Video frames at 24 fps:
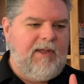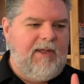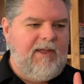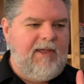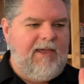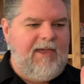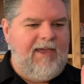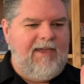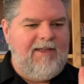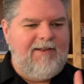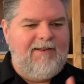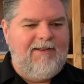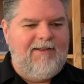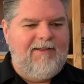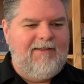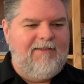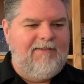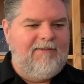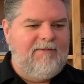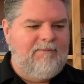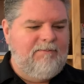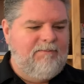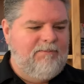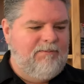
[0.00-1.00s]
and
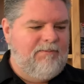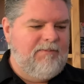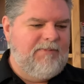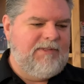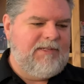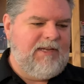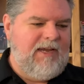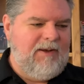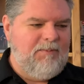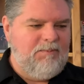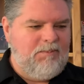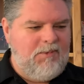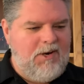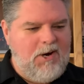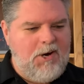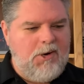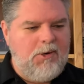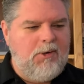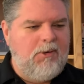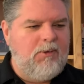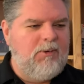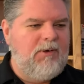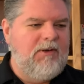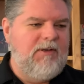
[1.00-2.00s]
Sam
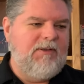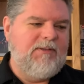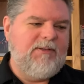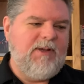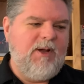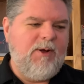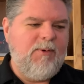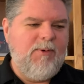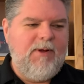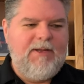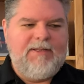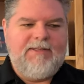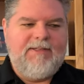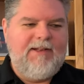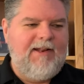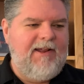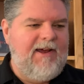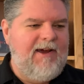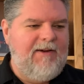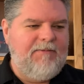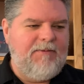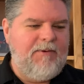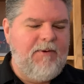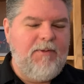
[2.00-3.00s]
Darnold is always an
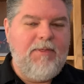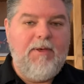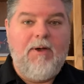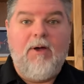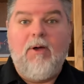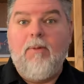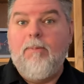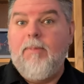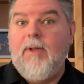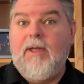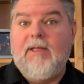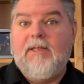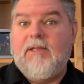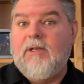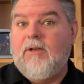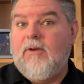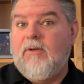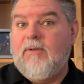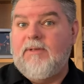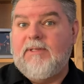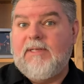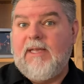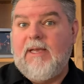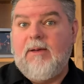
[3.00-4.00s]
afterthought, but, you
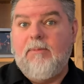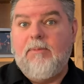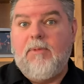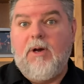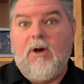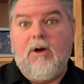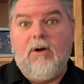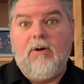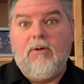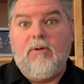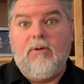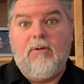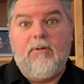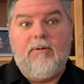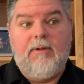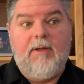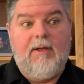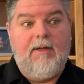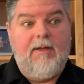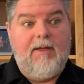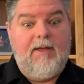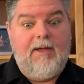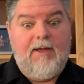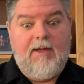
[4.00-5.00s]
know, Sam Darnold,
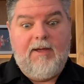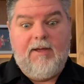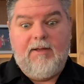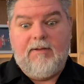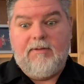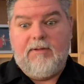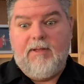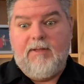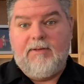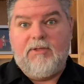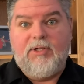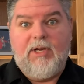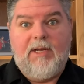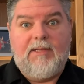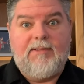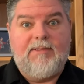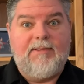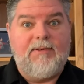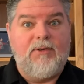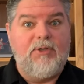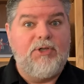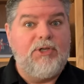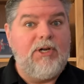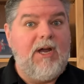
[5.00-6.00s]
the
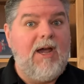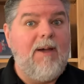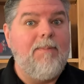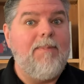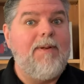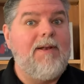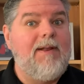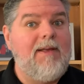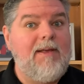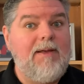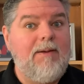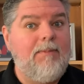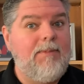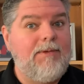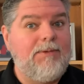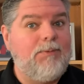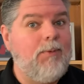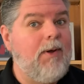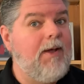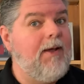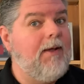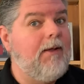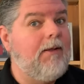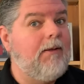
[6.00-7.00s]
Jets are shopping him as
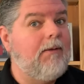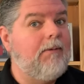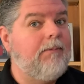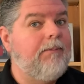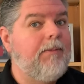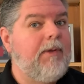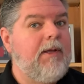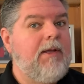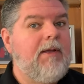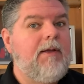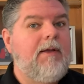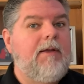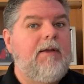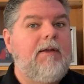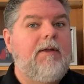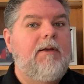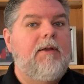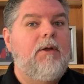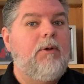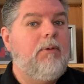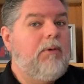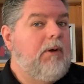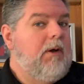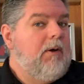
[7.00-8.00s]
well.
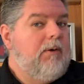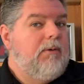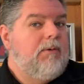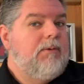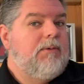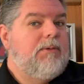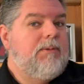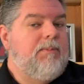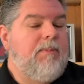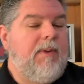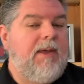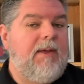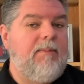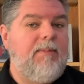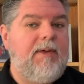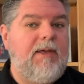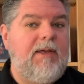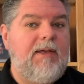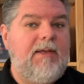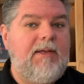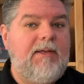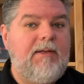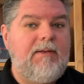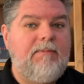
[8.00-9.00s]
Who knows?
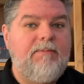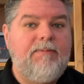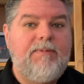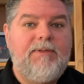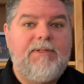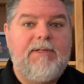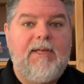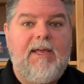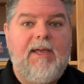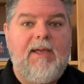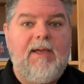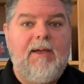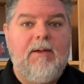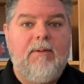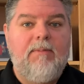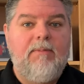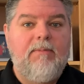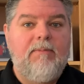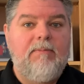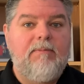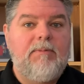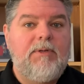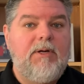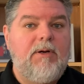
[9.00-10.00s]
Maybe
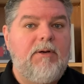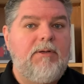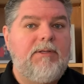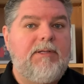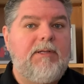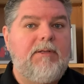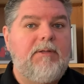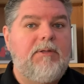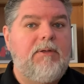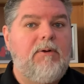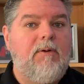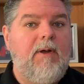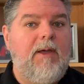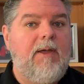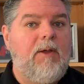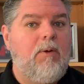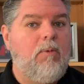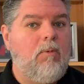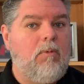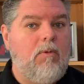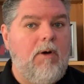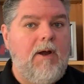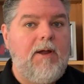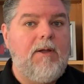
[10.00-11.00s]
Sam turns into a
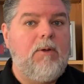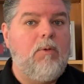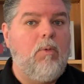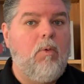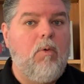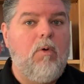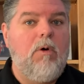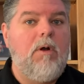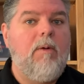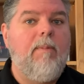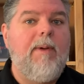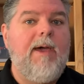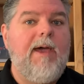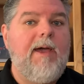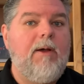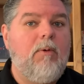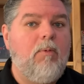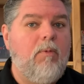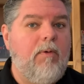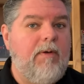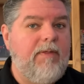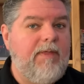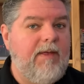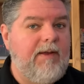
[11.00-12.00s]
great
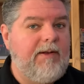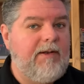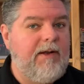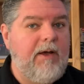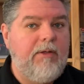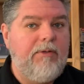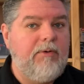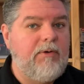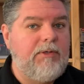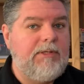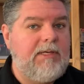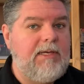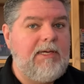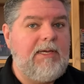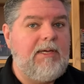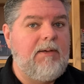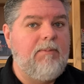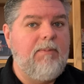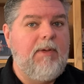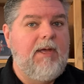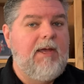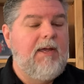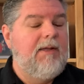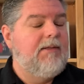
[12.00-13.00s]
quarterback with another
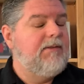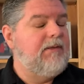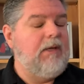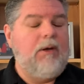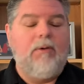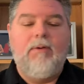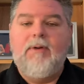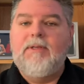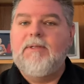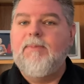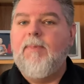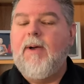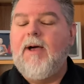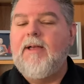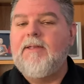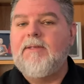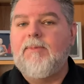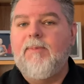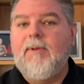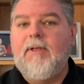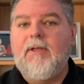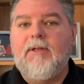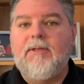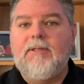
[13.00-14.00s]
team. It's always a
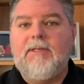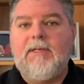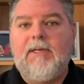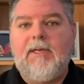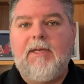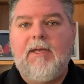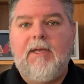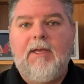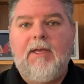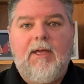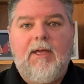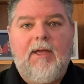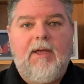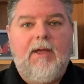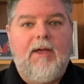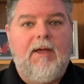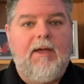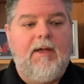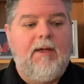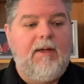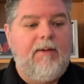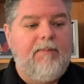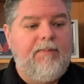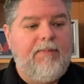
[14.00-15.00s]
possibility.
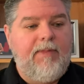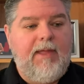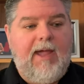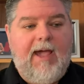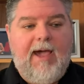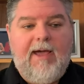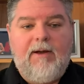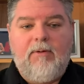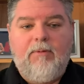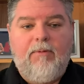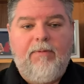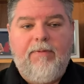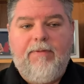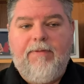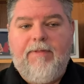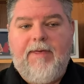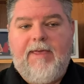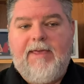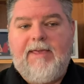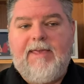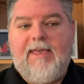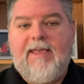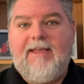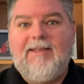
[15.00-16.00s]
I don't
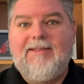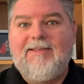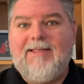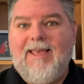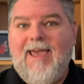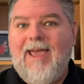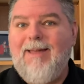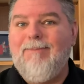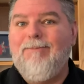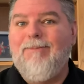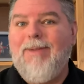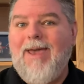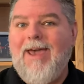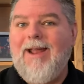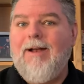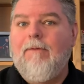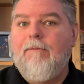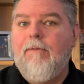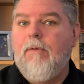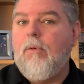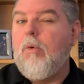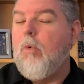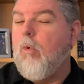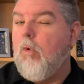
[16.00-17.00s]
think he's that bad
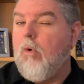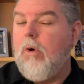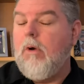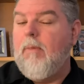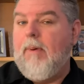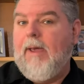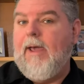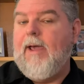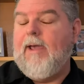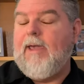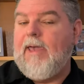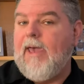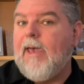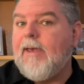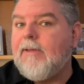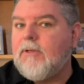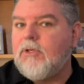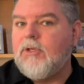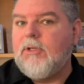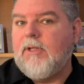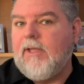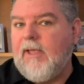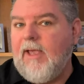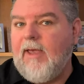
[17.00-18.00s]
of a quarterback,
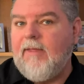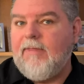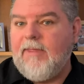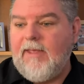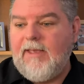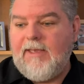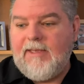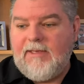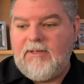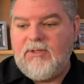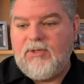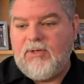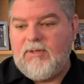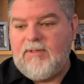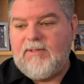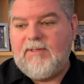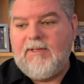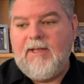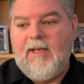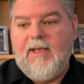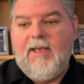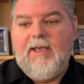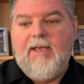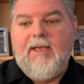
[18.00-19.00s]
actually. I think he's
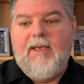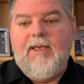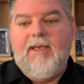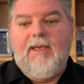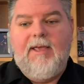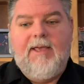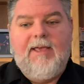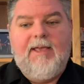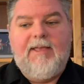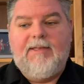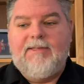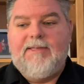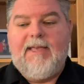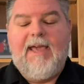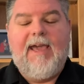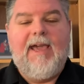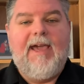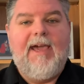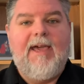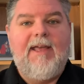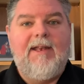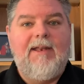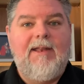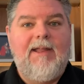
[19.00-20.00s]

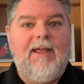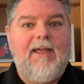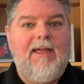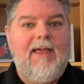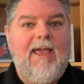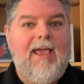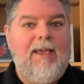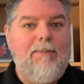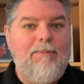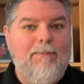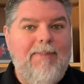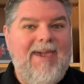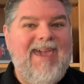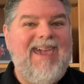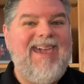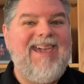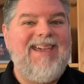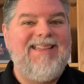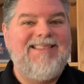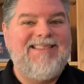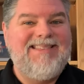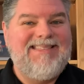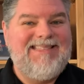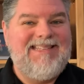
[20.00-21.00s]
had a
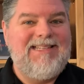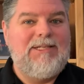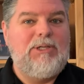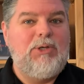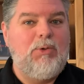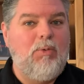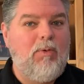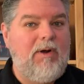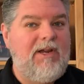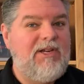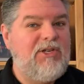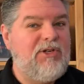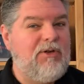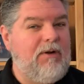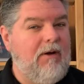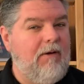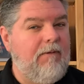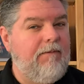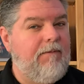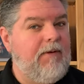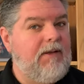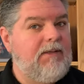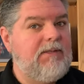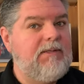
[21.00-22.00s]
bad situation
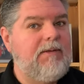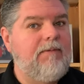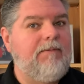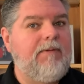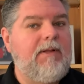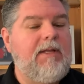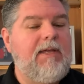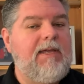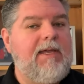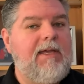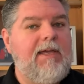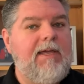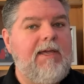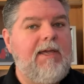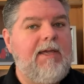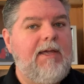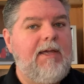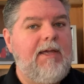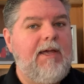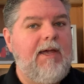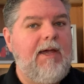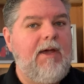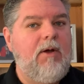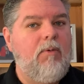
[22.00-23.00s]
offensively
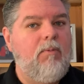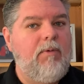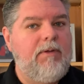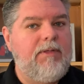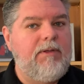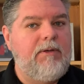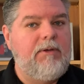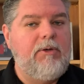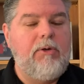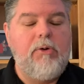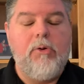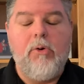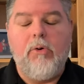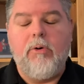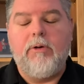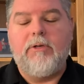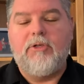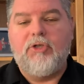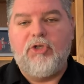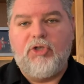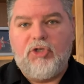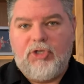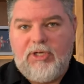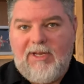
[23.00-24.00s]
with the New
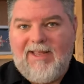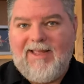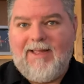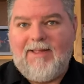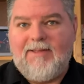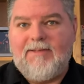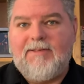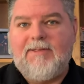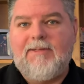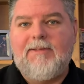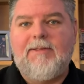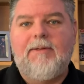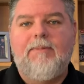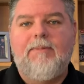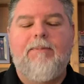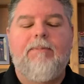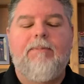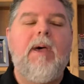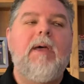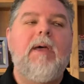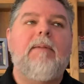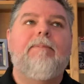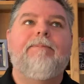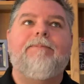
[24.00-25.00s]
York Jets.
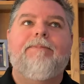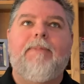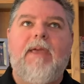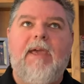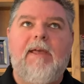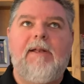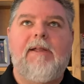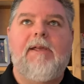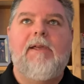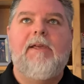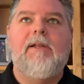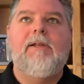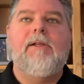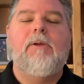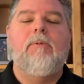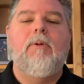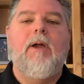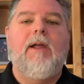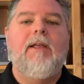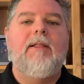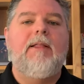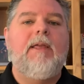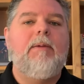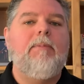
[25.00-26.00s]
But at any
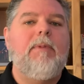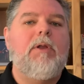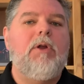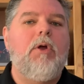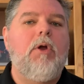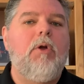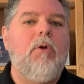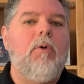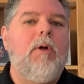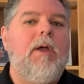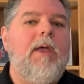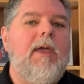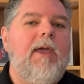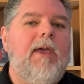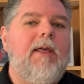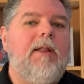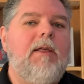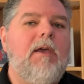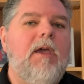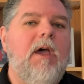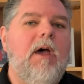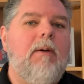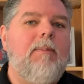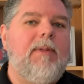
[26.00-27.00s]
rate, let me know in
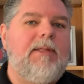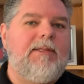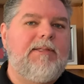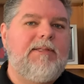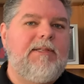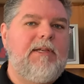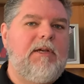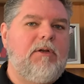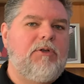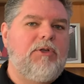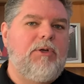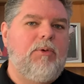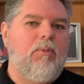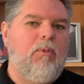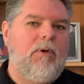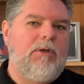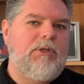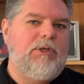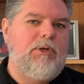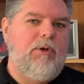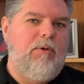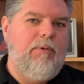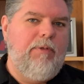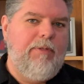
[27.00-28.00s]
the comments section
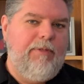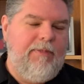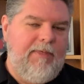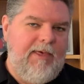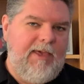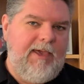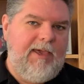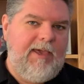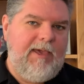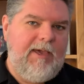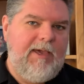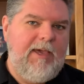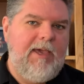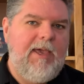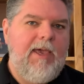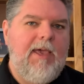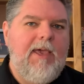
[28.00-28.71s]
what you think.